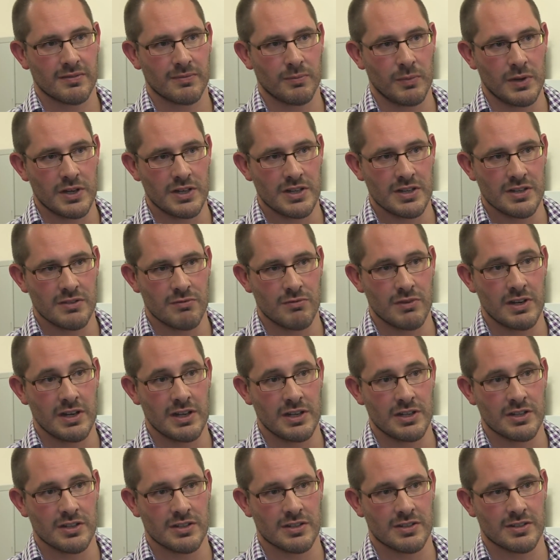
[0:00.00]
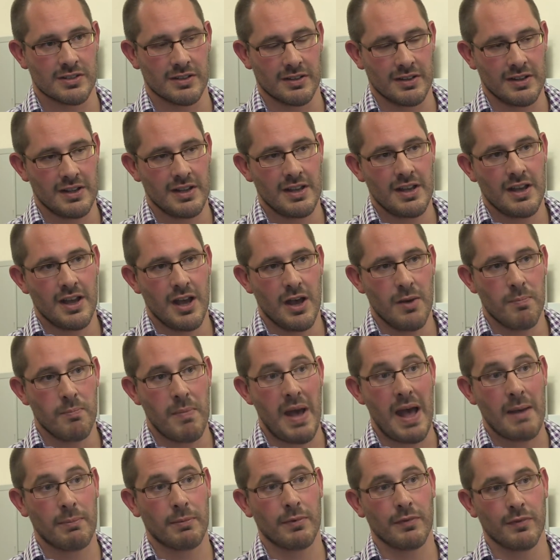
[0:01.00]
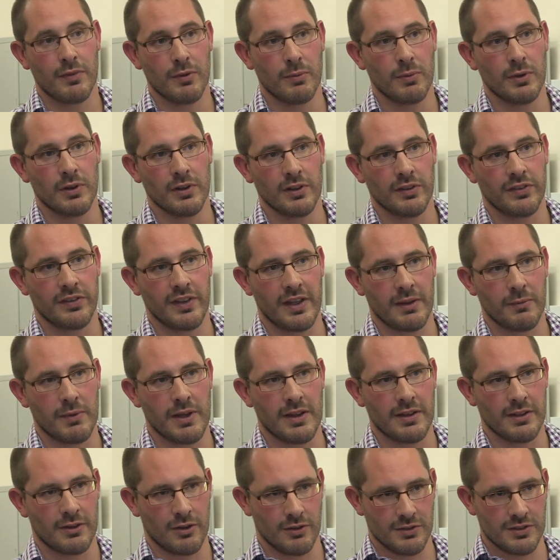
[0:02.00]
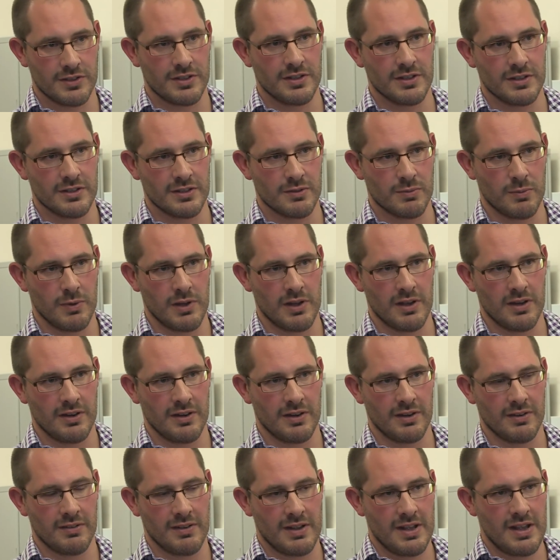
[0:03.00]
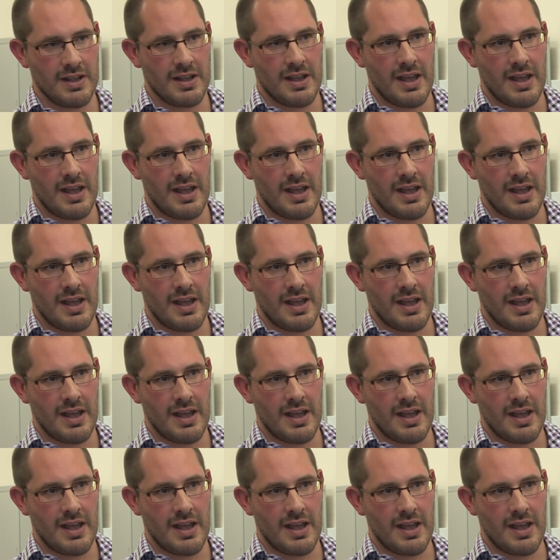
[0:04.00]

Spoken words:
which is really just a map of the world saying where the continents were and